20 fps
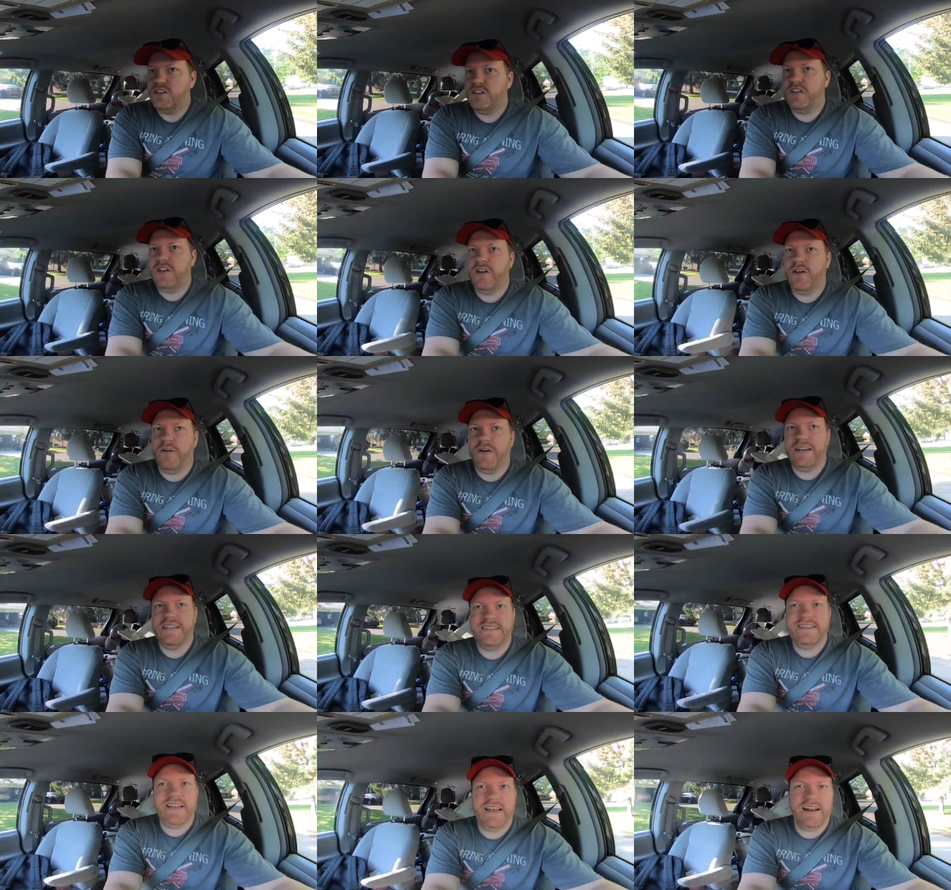So
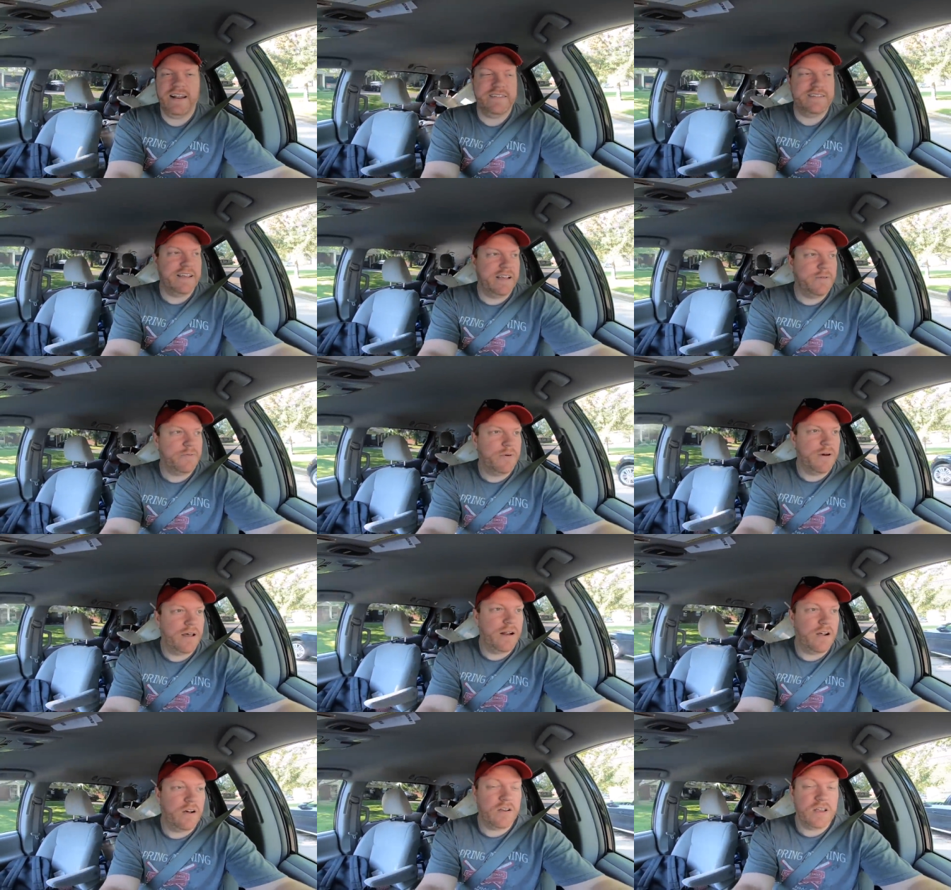I said, I'll tell you
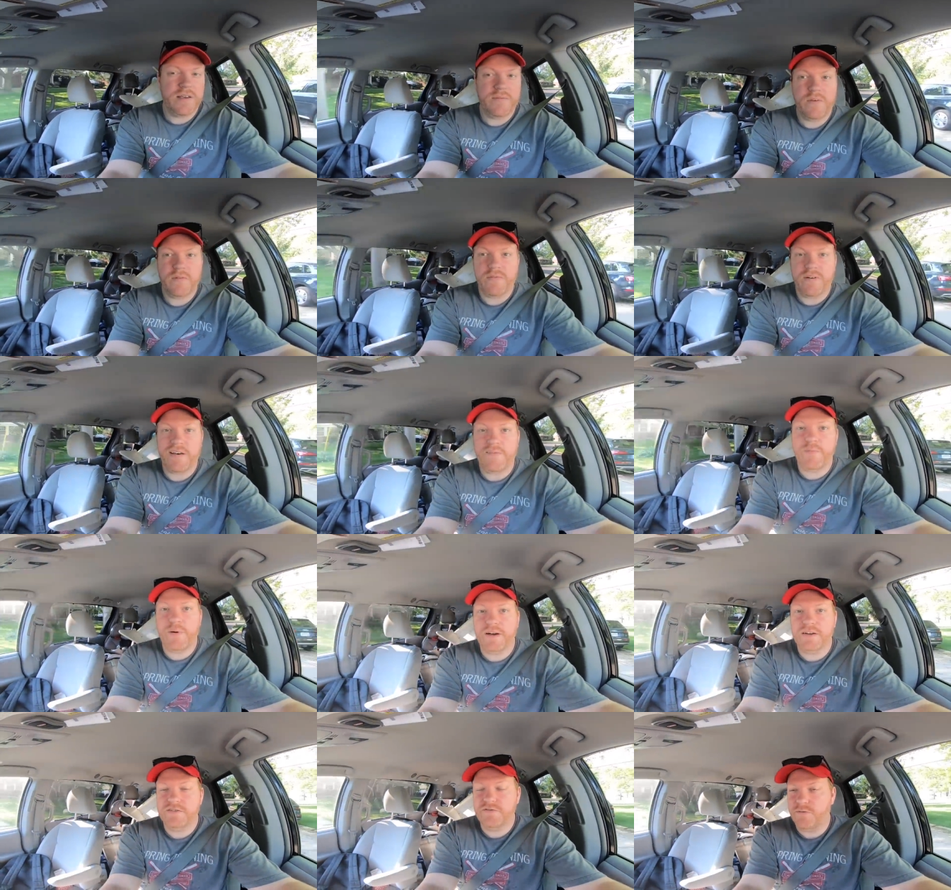what, I'll give you five
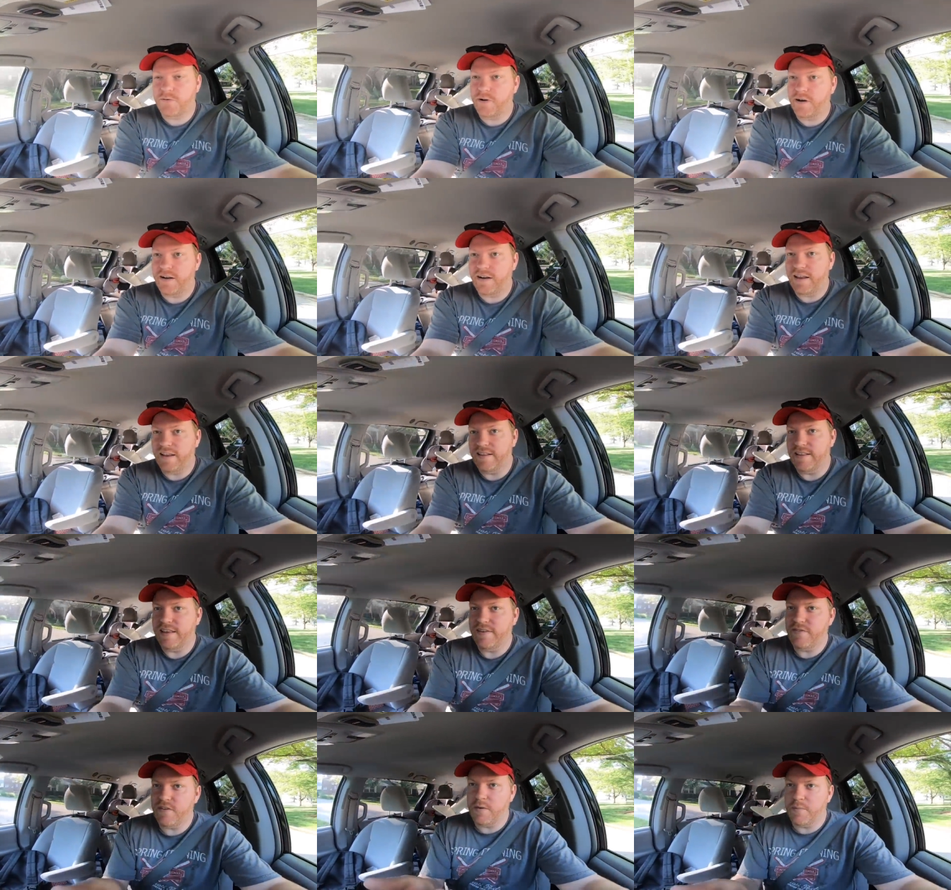bucks for it and
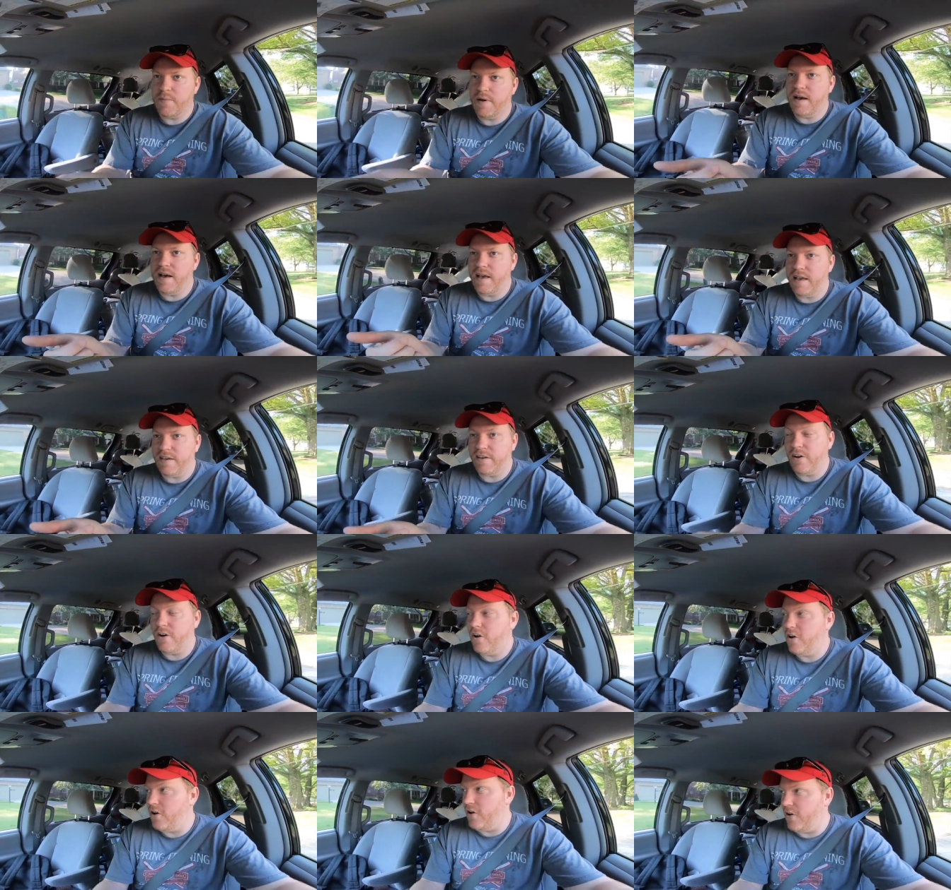leave you my
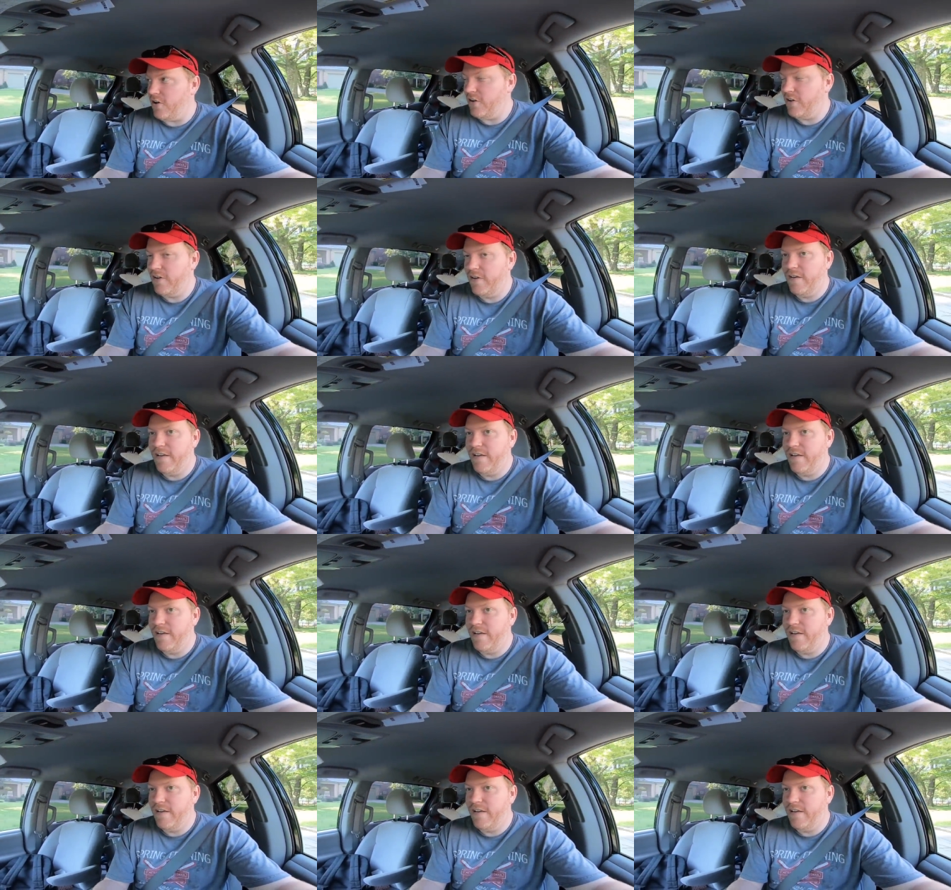card.